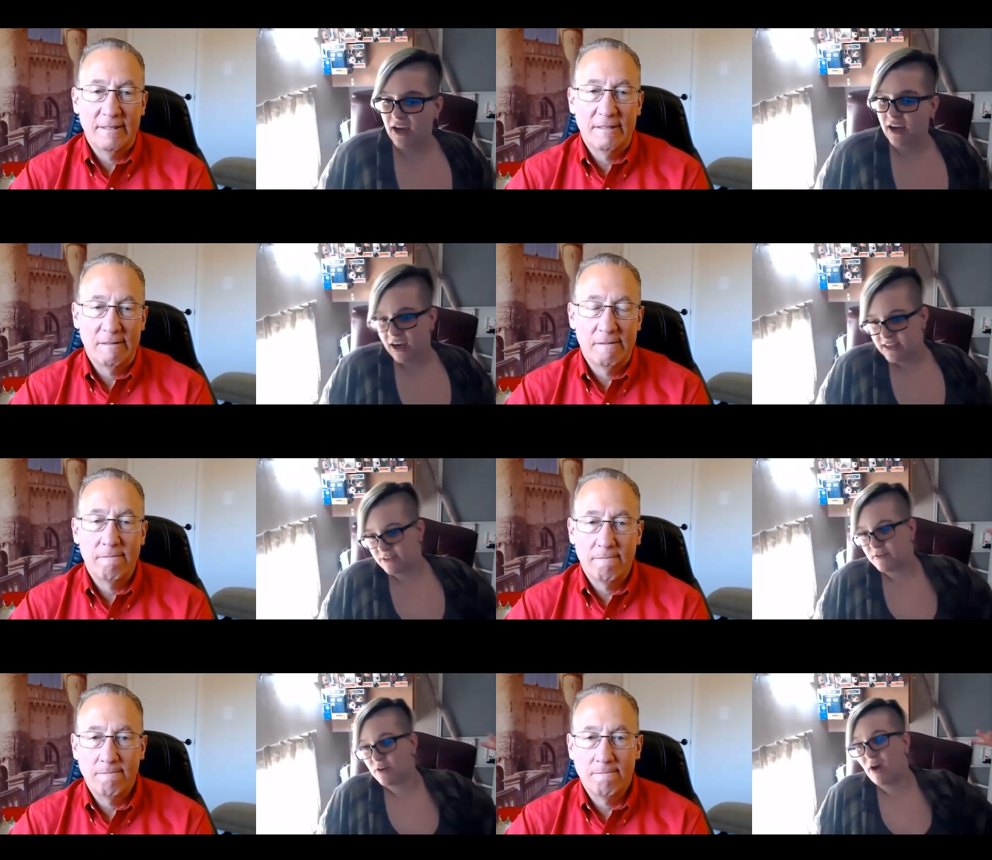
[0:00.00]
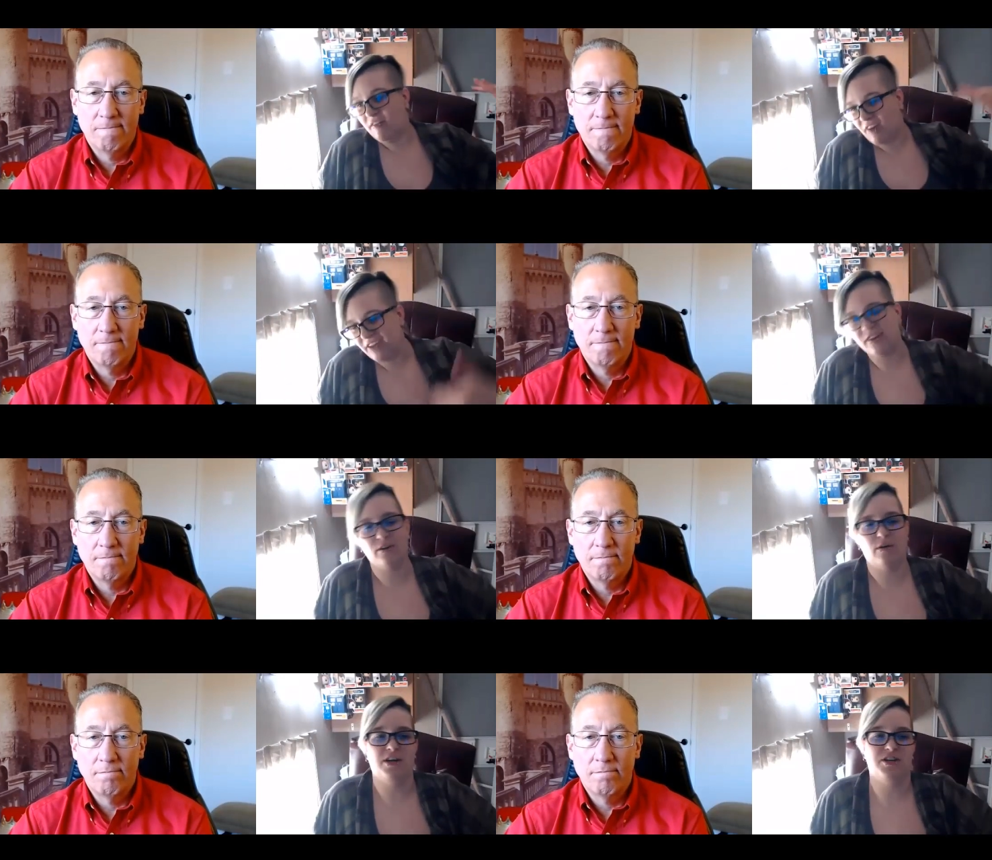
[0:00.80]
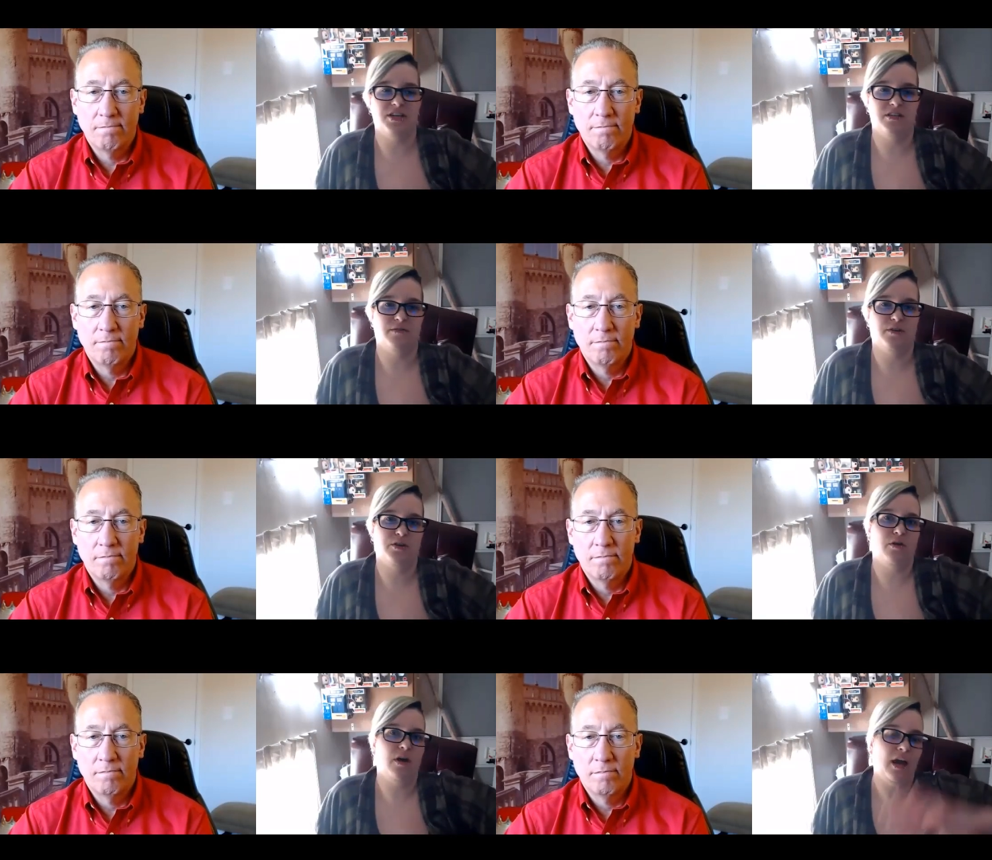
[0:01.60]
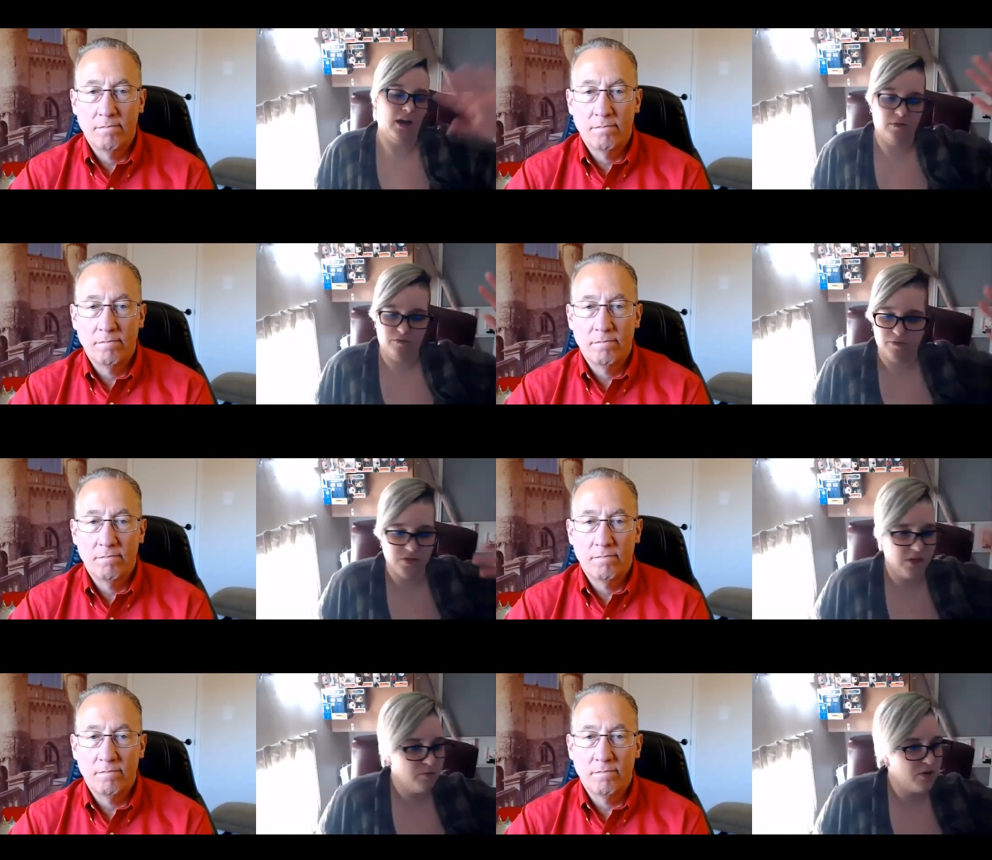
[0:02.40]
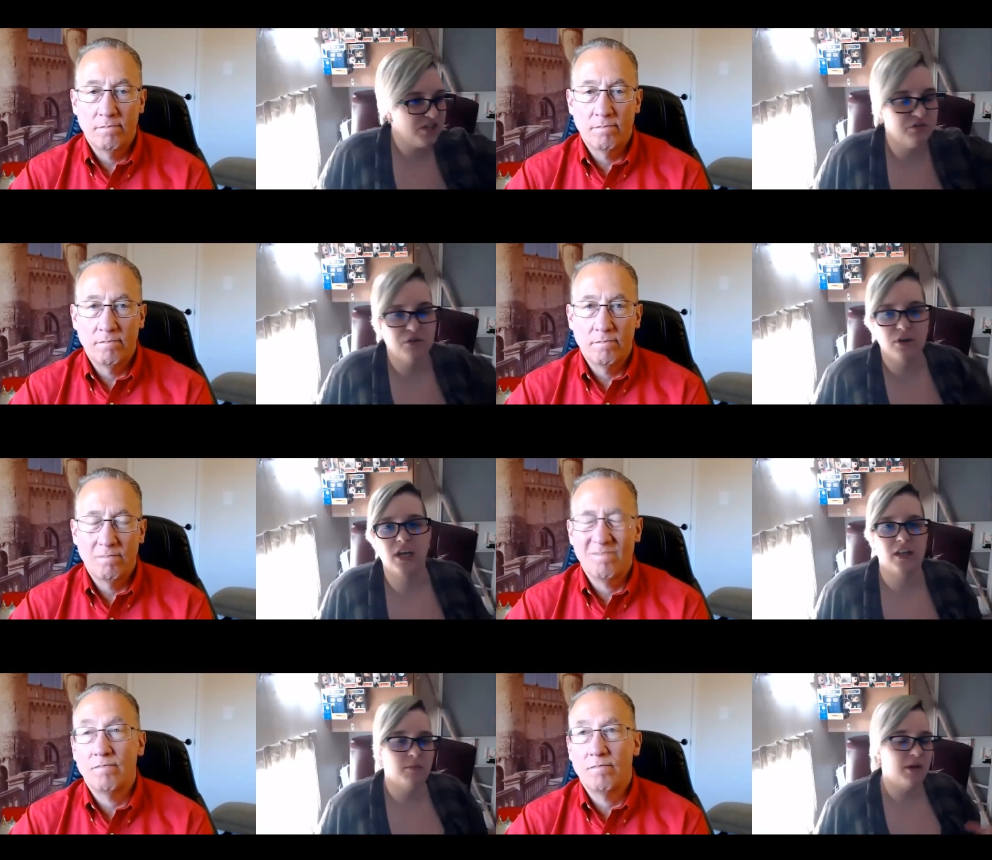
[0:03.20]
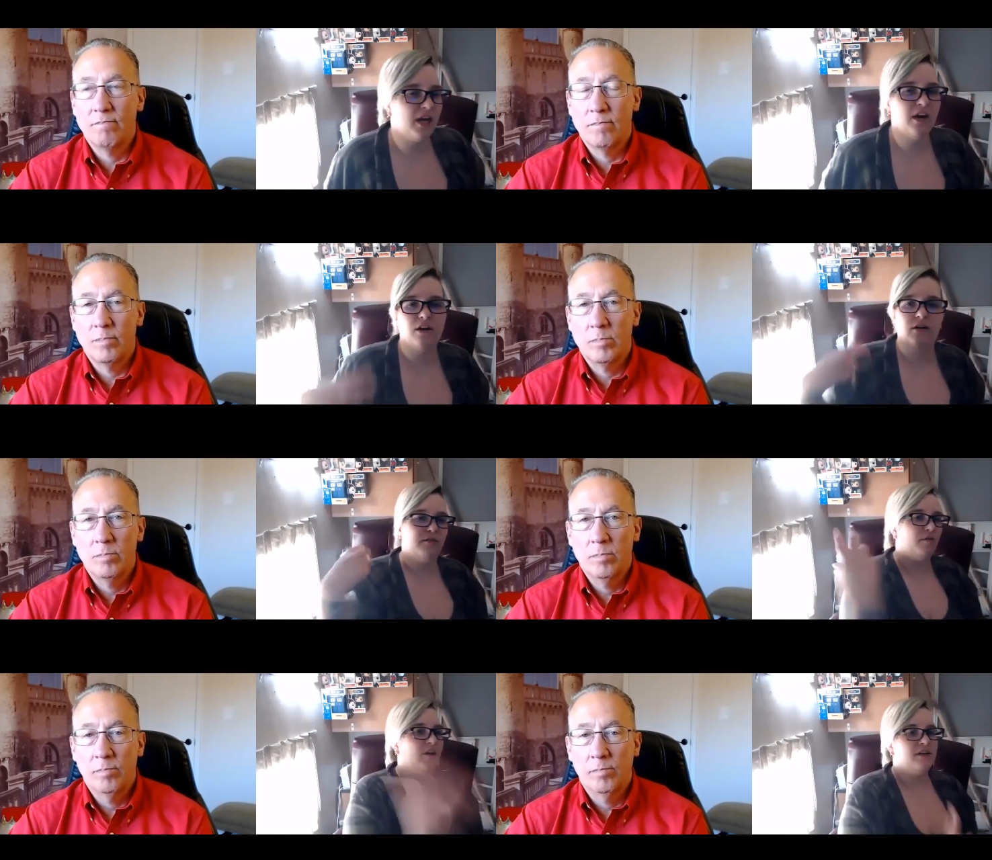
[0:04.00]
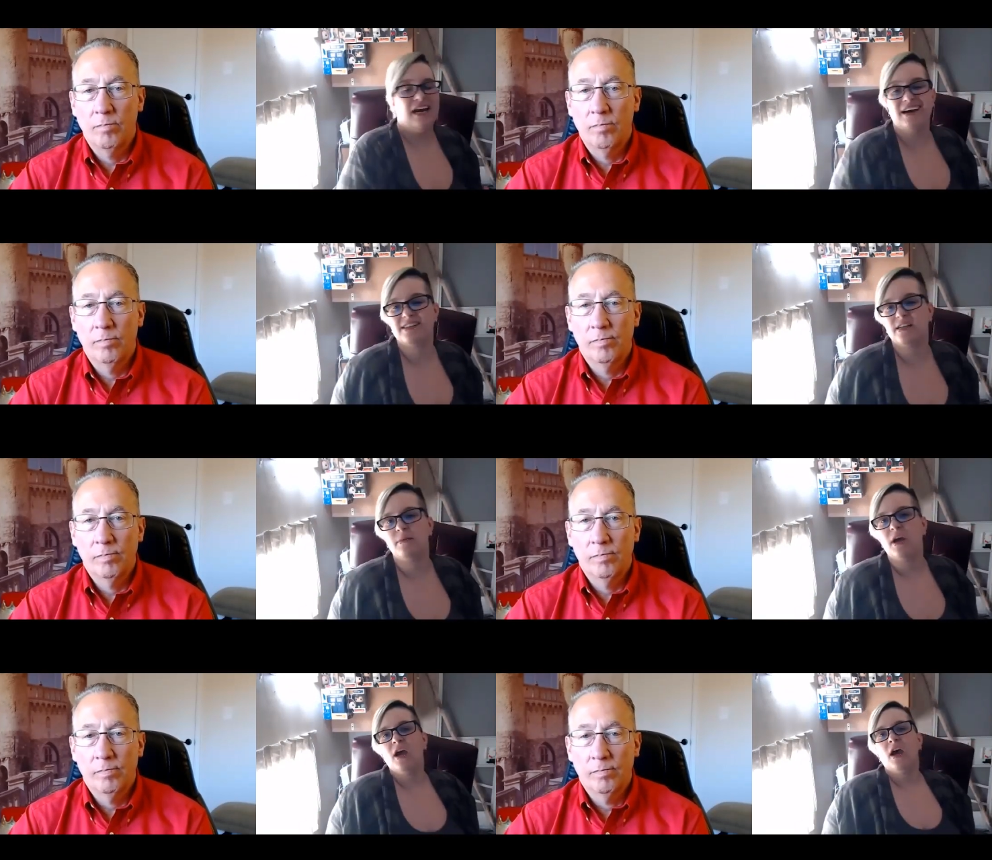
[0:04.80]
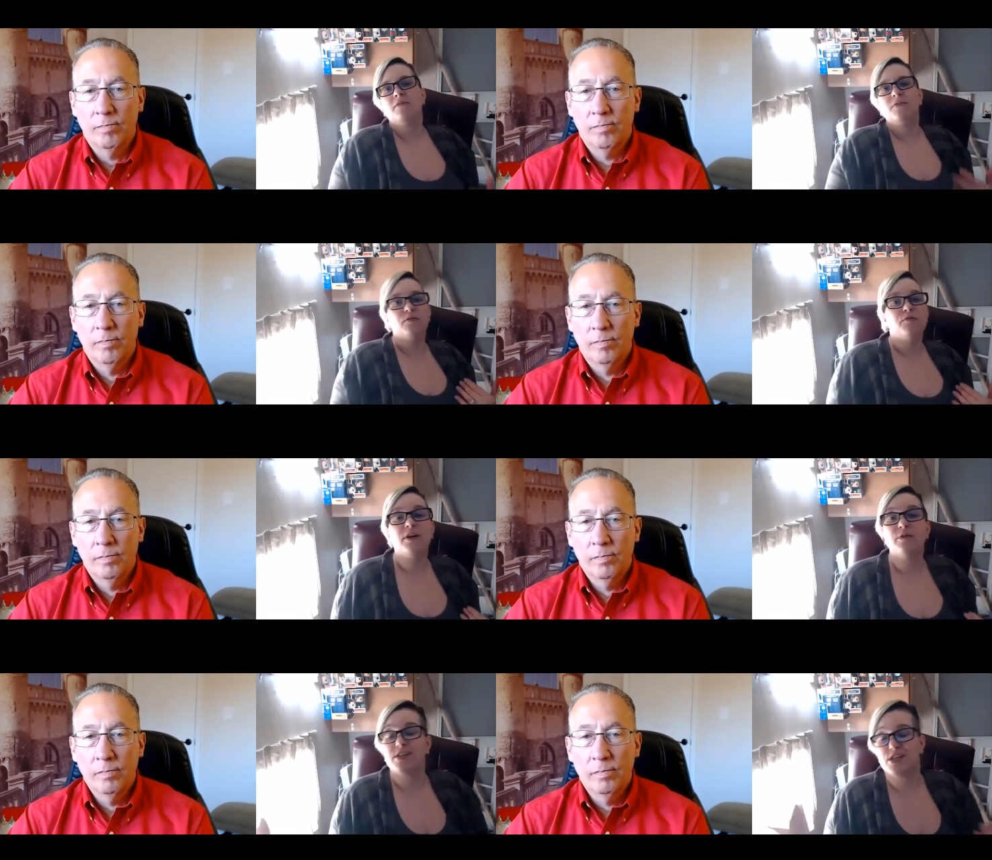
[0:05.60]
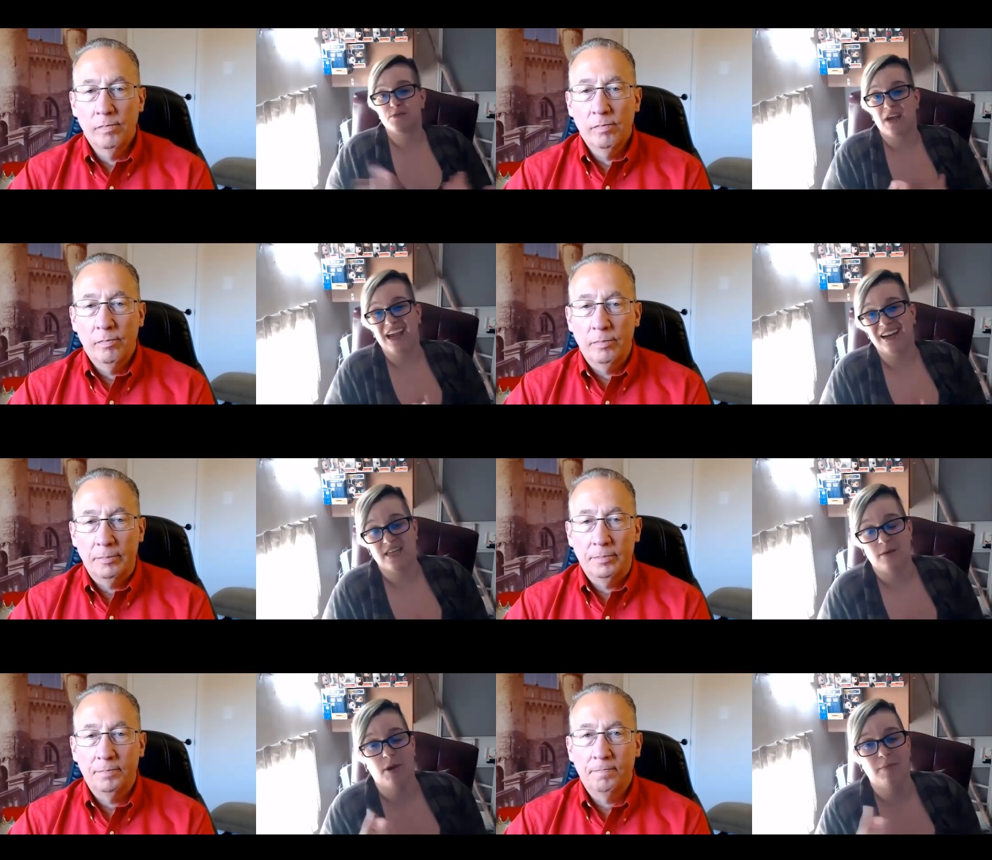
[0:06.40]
Speaker 1: Guys, if you have other questions for Joel, and for some reason you couldn't get them in here, or you forgot to ask them, feel free to reach out to me anytime.